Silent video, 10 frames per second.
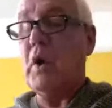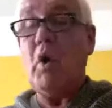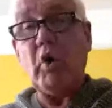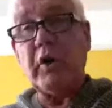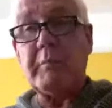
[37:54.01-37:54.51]

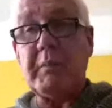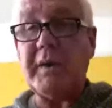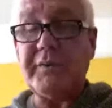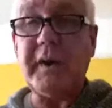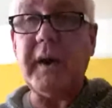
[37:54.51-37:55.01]
or you can
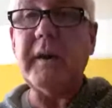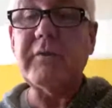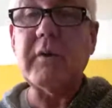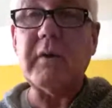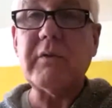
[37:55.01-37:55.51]
buy a ticket in
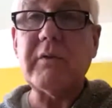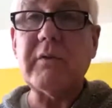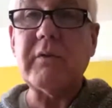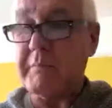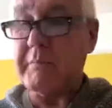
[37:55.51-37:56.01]
the
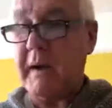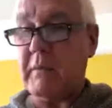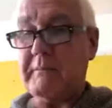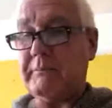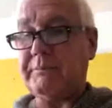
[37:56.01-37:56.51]
£250
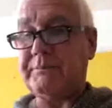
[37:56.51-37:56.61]
one.